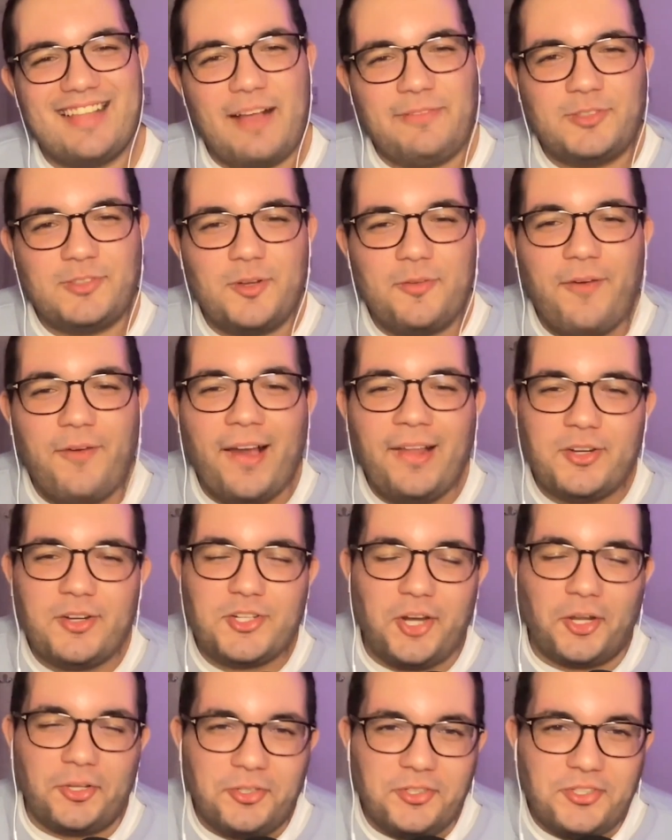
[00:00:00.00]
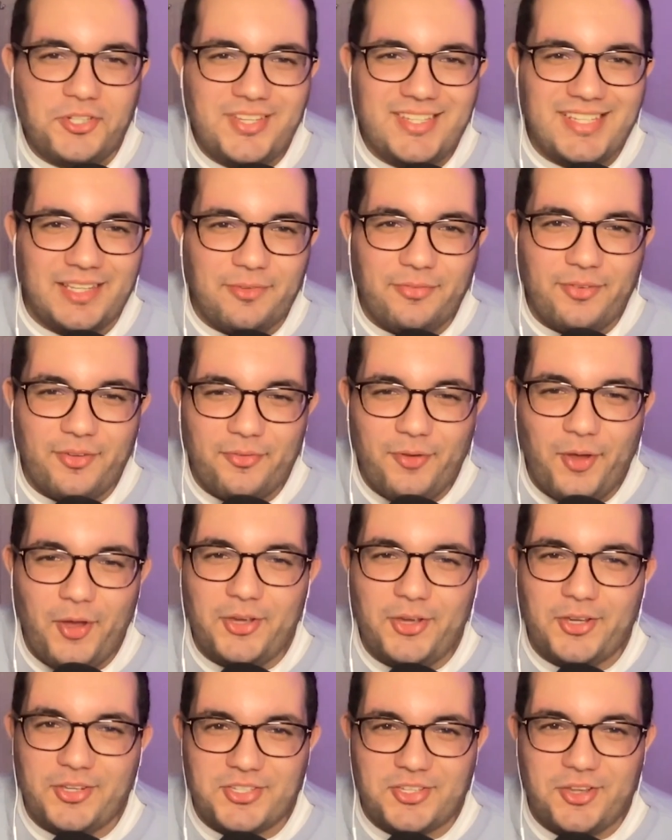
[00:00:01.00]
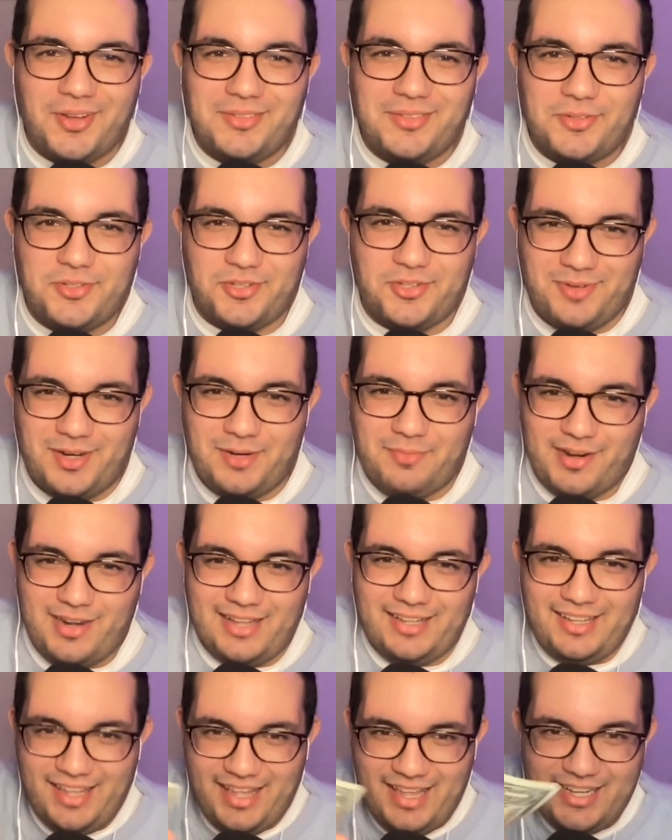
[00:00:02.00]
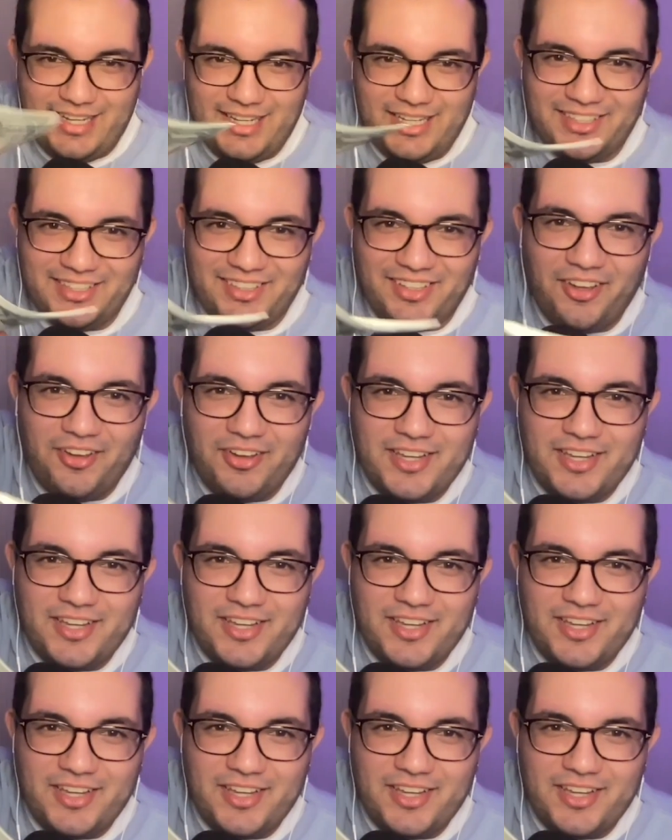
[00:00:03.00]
After the final shot, you just see Fergus going to Cirie and be like, hey, here you go,